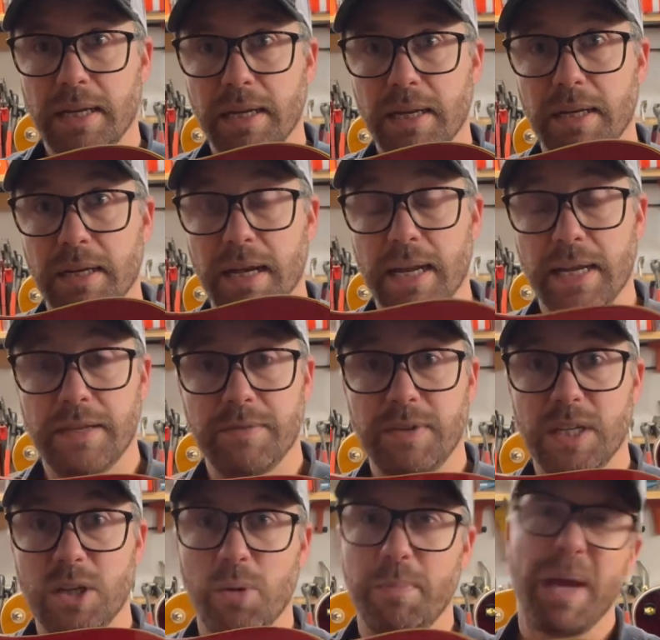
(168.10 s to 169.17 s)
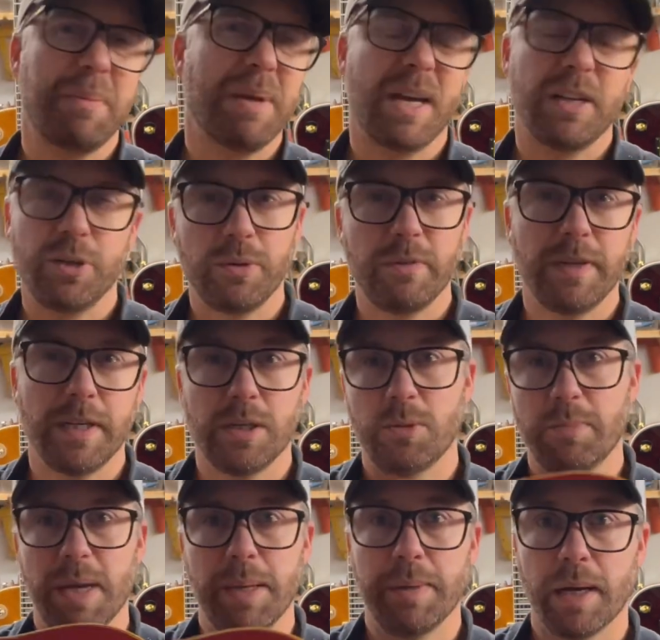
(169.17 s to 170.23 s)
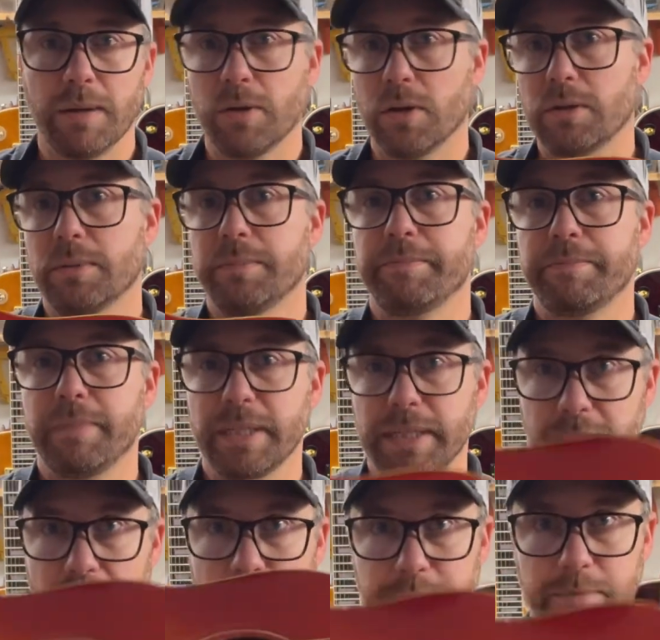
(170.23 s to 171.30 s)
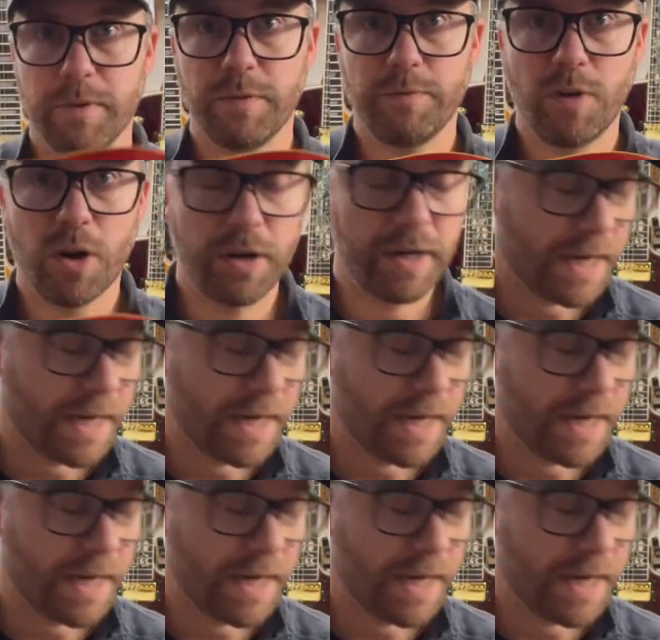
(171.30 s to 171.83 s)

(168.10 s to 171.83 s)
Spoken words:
in a later video. Maybe I do a video, maybe I'll not. But yeah, very